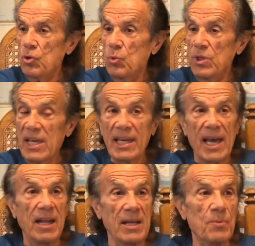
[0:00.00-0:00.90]
unique
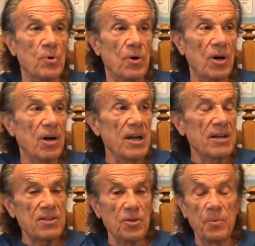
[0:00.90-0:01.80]
anymore
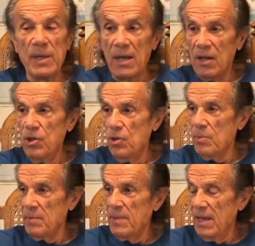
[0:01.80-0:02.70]
to be a
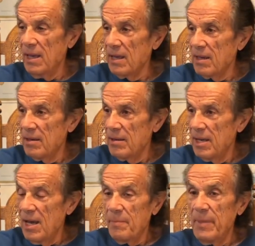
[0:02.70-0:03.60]
human being
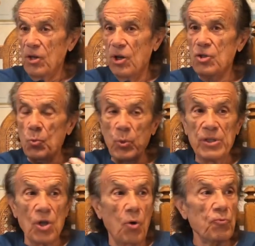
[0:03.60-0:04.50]
because we
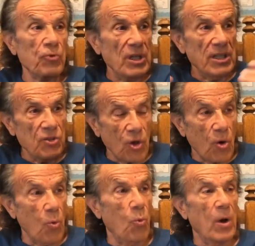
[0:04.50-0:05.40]
don't really
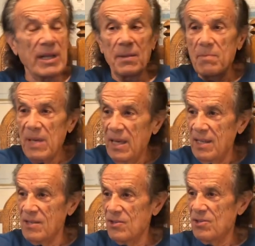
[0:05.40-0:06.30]
know what it
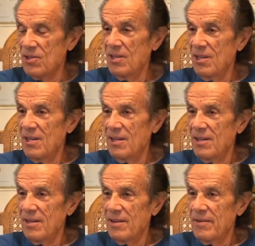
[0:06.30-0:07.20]
means,
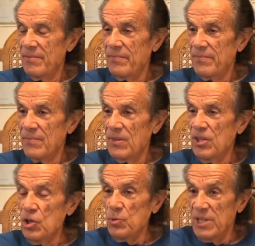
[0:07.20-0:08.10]

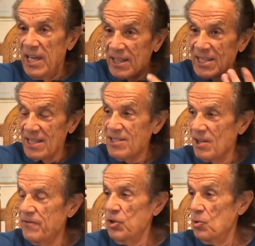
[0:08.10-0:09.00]
the uniqueness
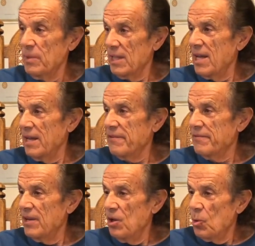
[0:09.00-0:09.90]
of human life.
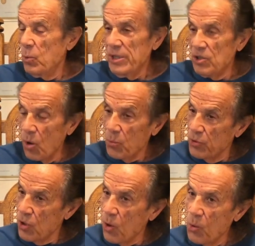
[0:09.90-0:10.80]
We don't
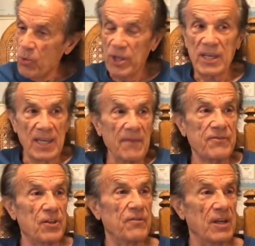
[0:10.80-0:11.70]
know the
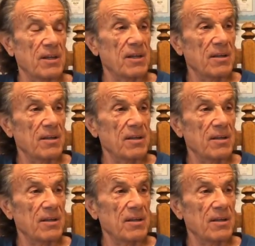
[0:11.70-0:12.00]
gift of it.